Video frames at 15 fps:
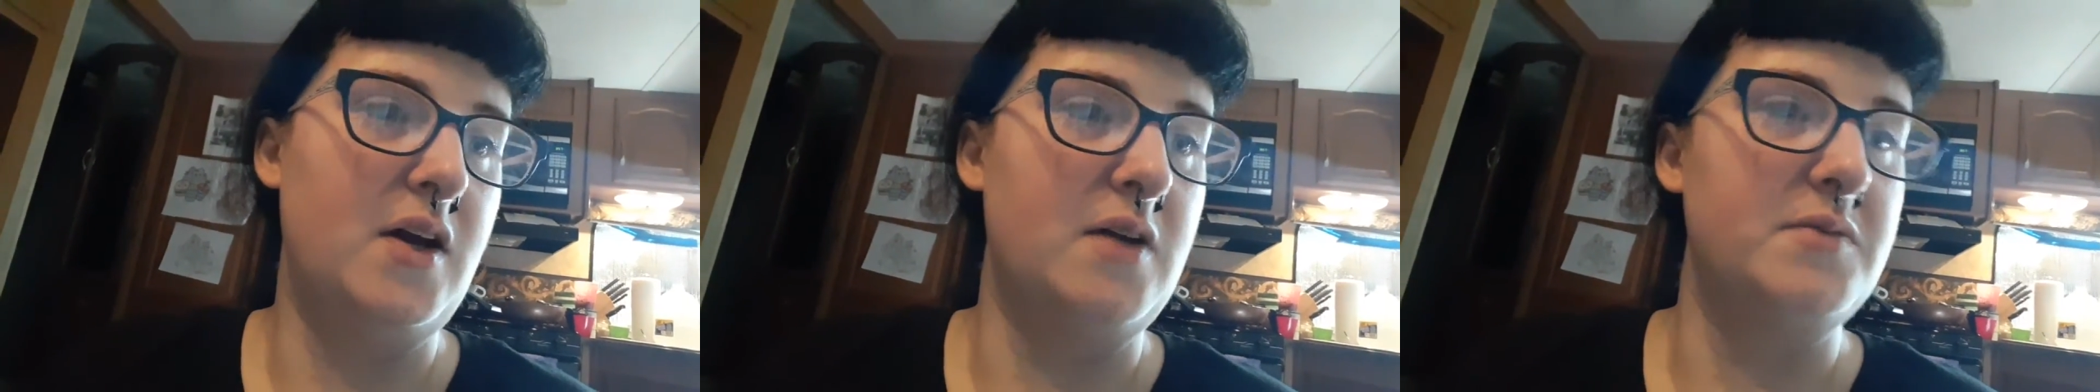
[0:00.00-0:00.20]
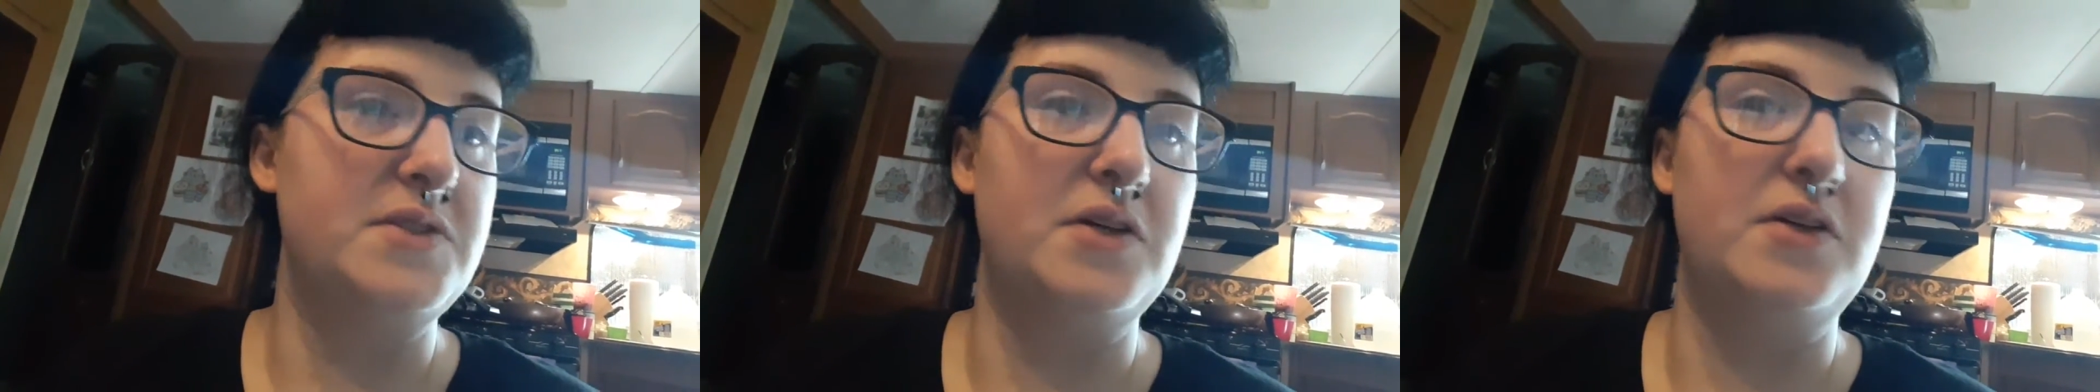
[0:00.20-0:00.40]

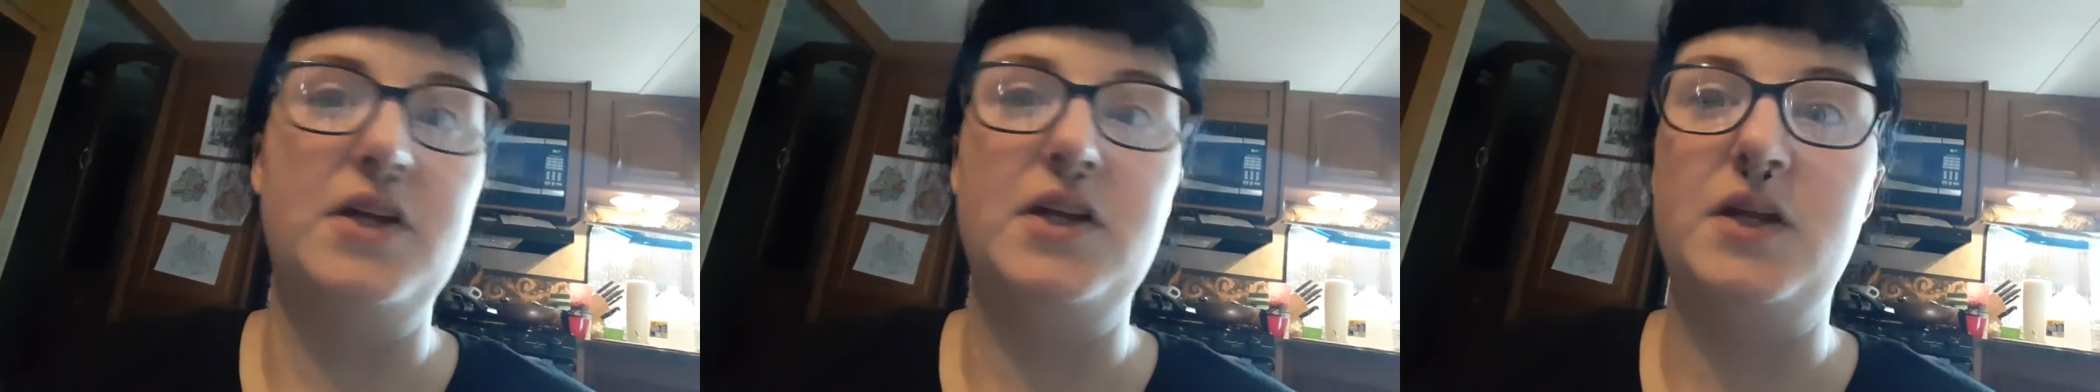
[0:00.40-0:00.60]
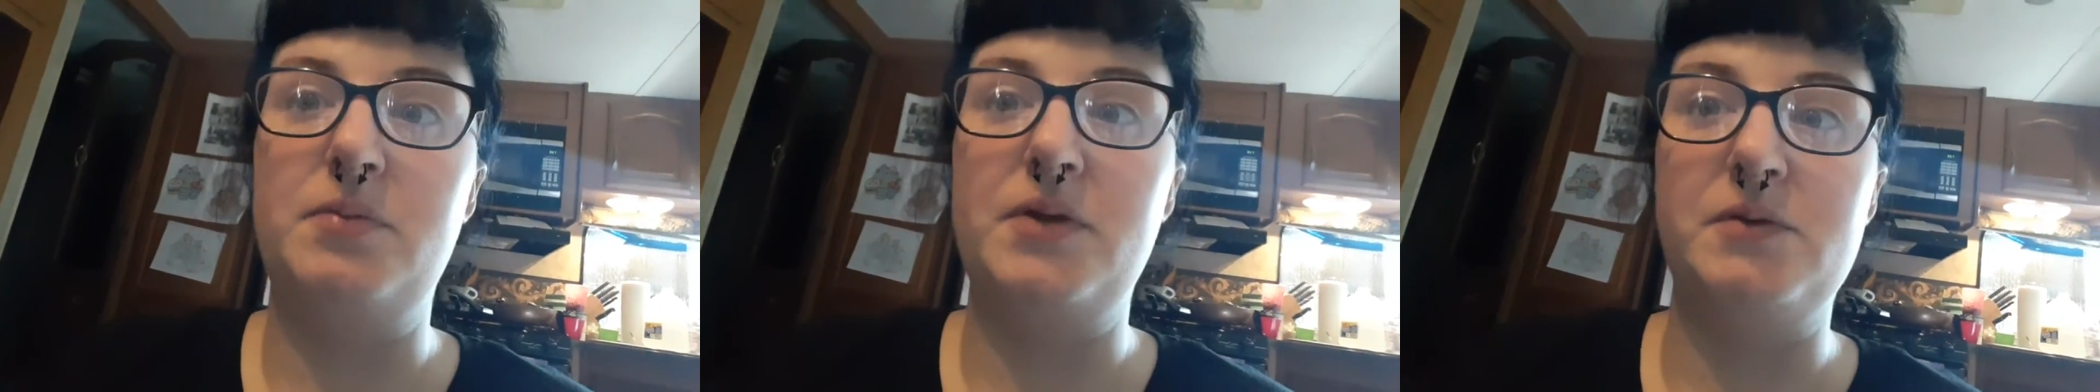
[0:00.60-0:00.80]
So
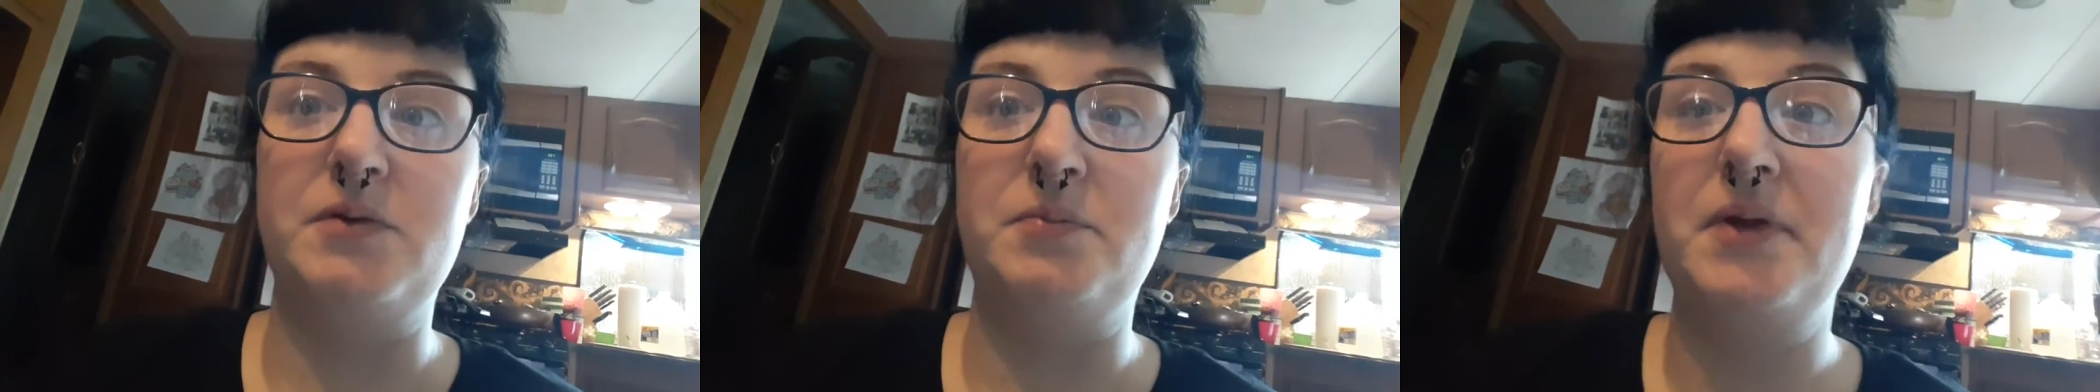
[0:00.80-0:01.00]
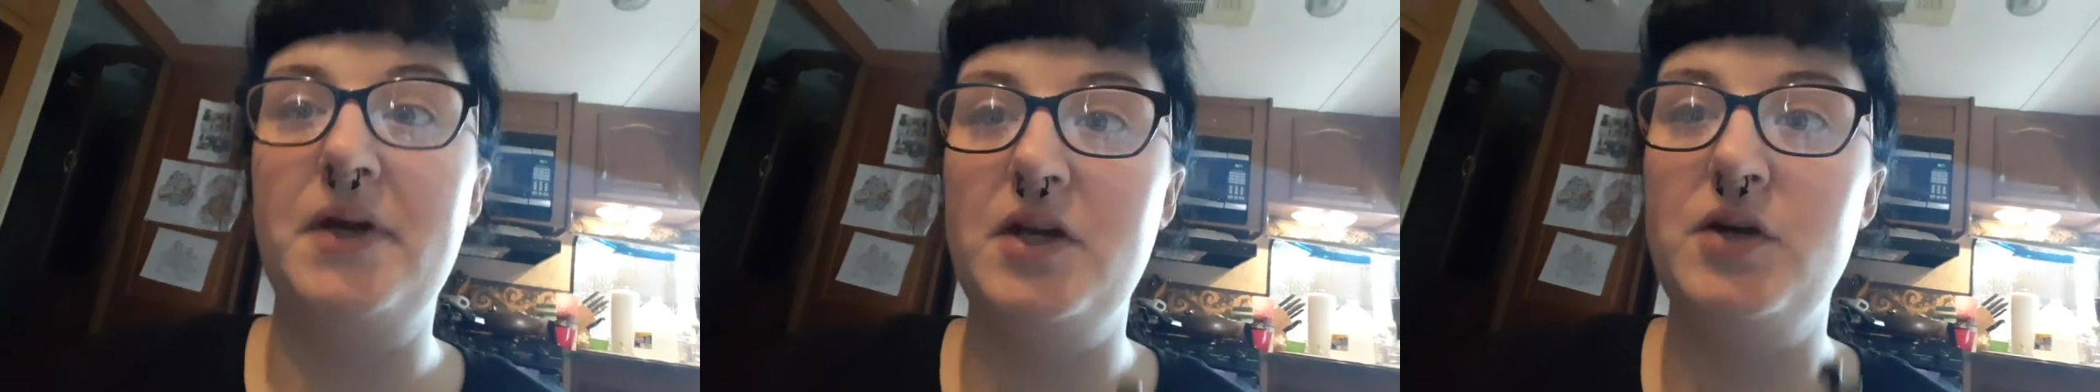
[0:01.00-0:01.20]
Lily played with
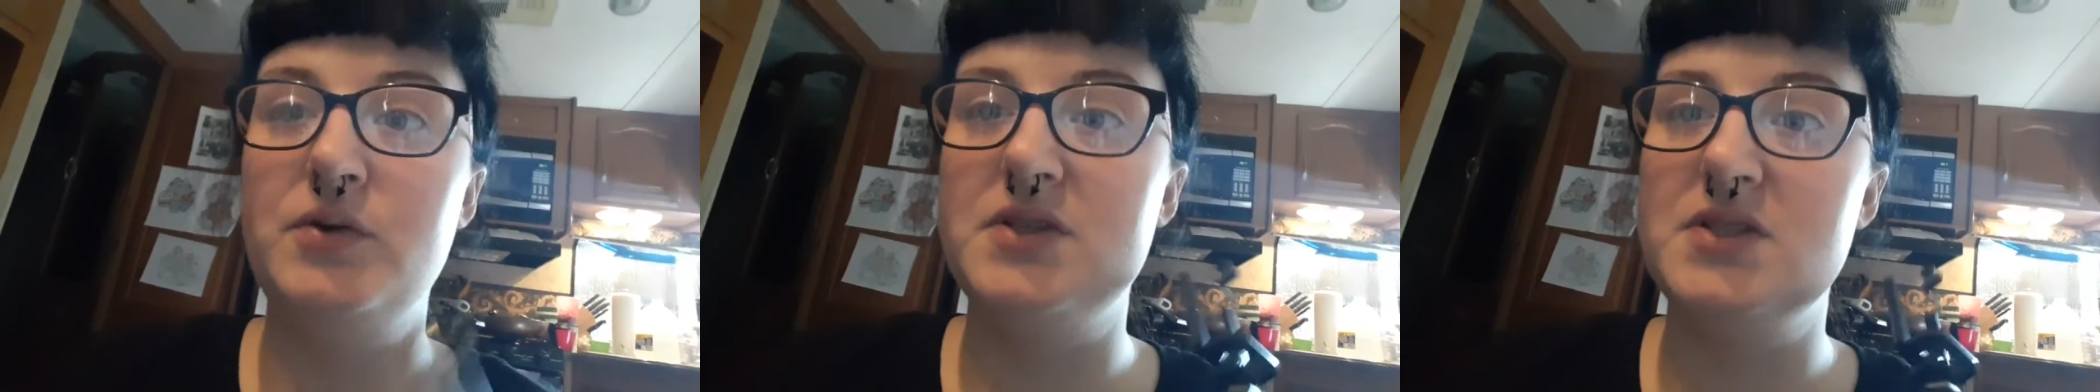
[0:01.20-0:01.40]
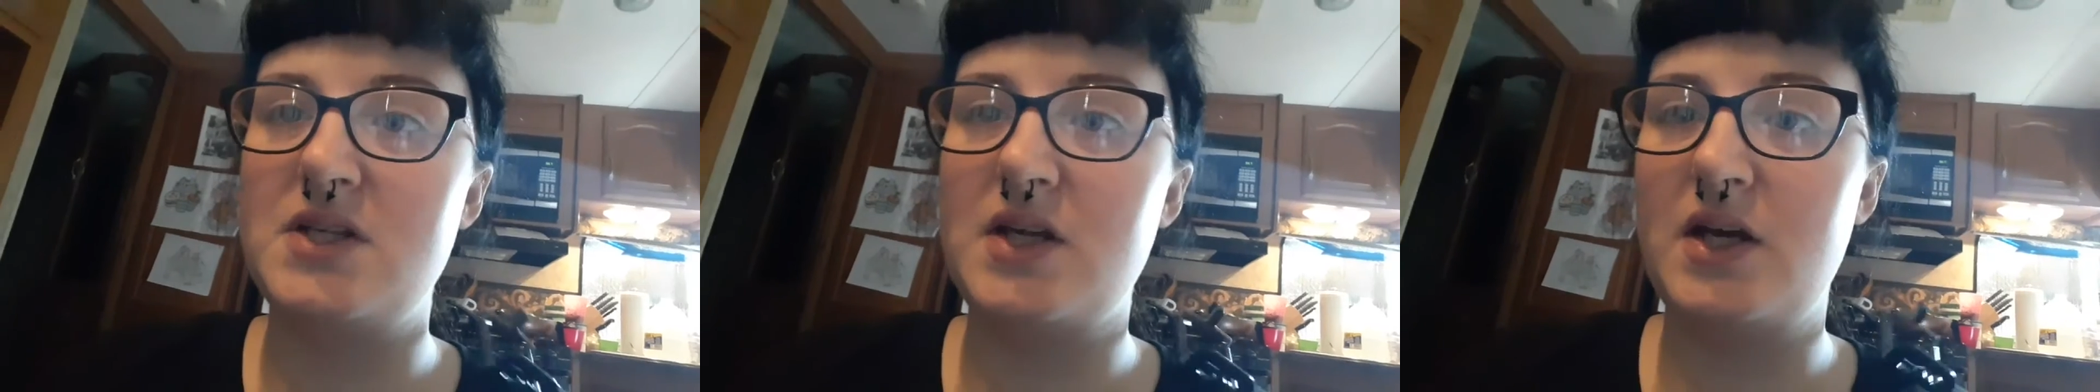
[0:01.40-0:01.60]
Play-Doh
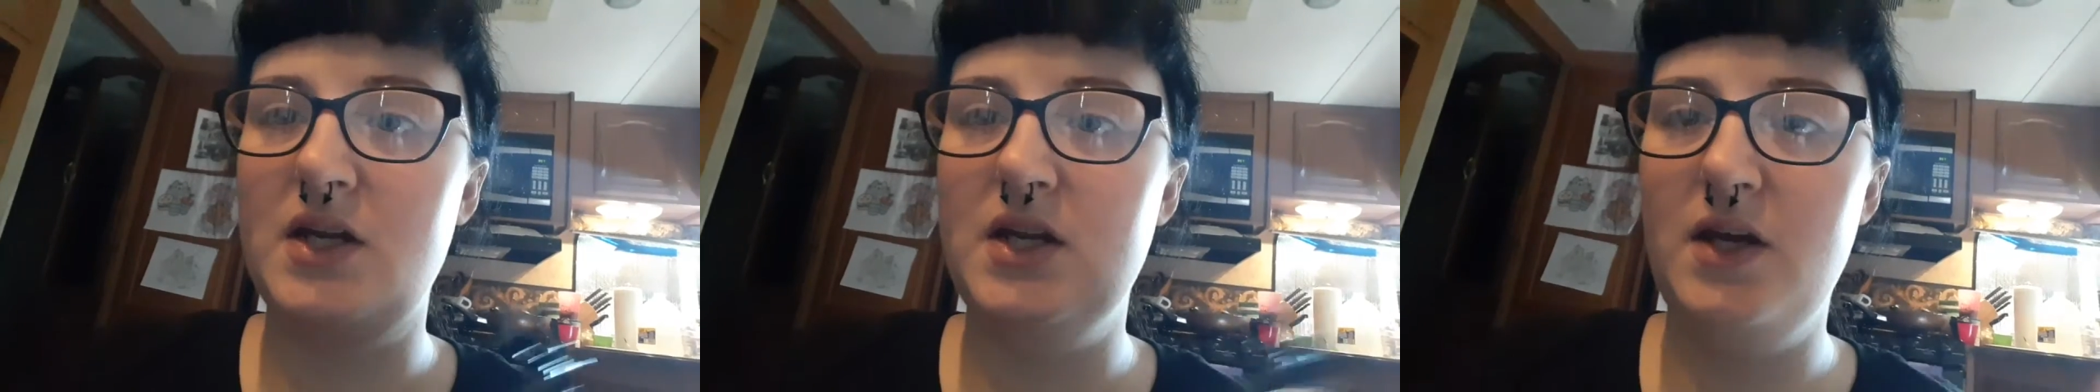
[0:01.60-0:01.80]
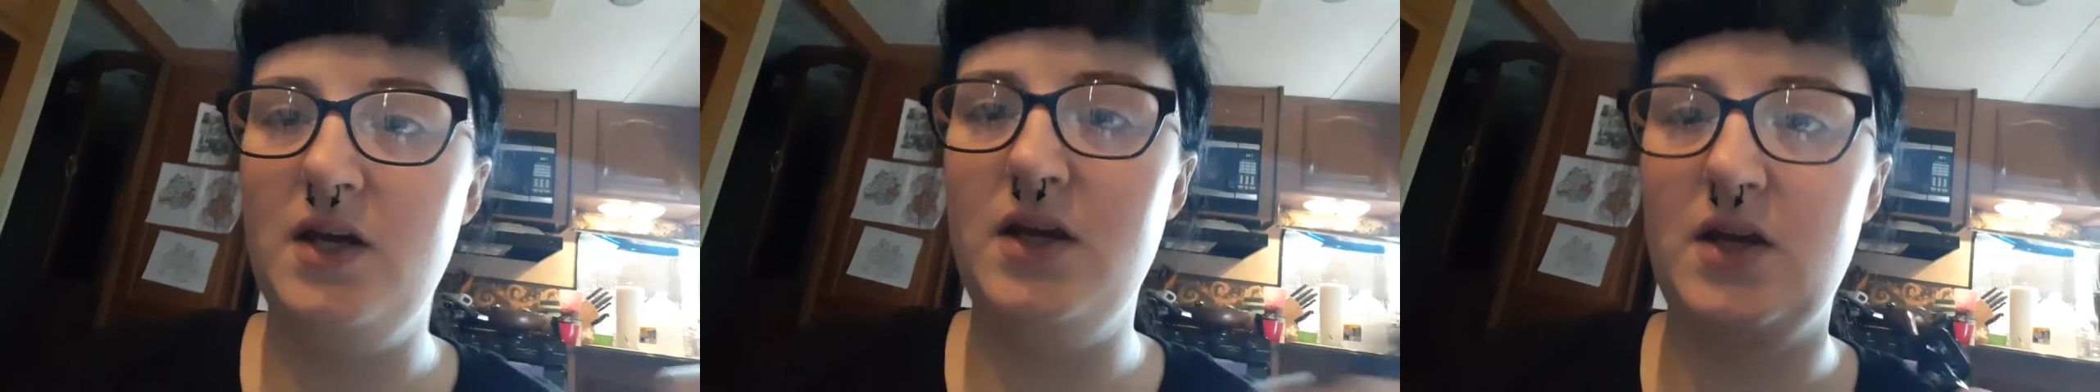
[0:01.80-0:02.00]
instead,